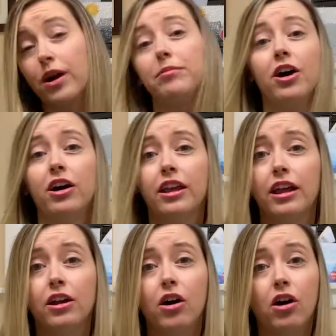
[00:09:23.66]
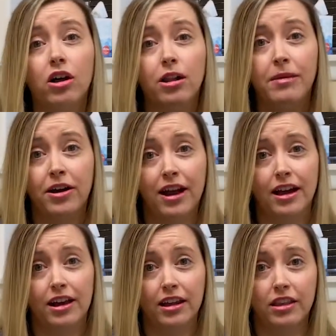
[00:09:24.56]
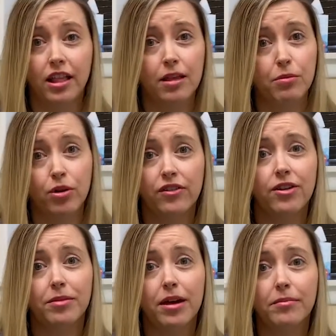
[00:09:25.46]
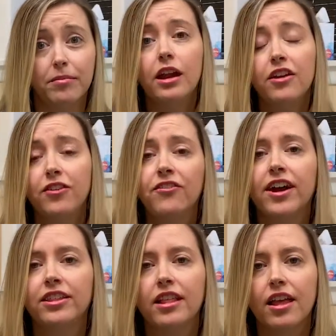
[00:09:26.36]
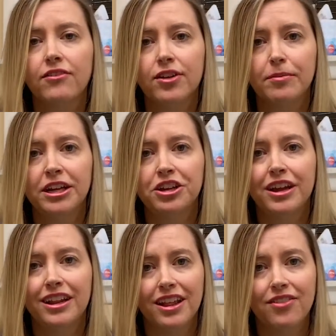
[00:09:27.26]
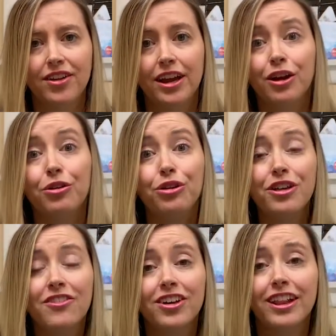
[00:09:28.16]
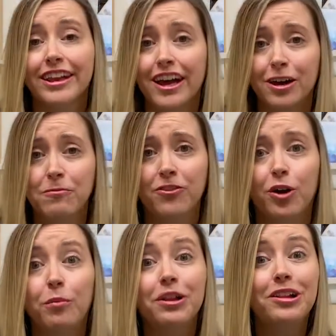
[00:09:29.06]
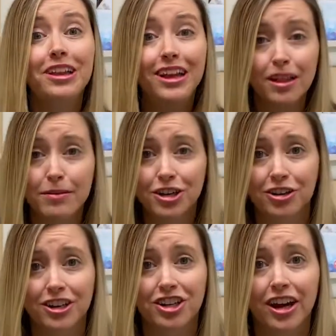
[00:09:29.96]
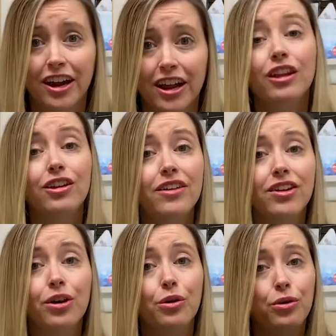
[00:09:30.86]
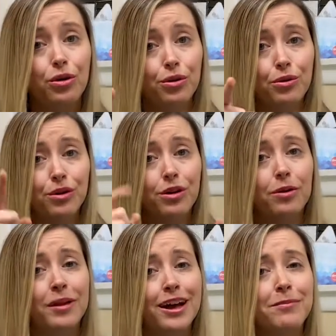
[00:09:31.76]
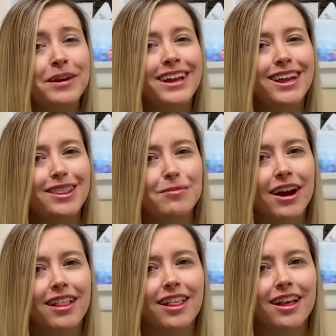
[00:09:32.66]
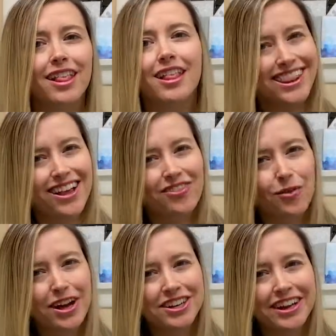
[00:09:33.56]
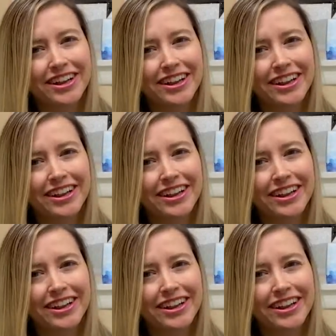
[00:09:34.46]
where I'm talking all about how to get that support from them. And if you found this information in this video useful and helpful, please be sure to share it. You never know who you could be helping in the process. Thanks for watching!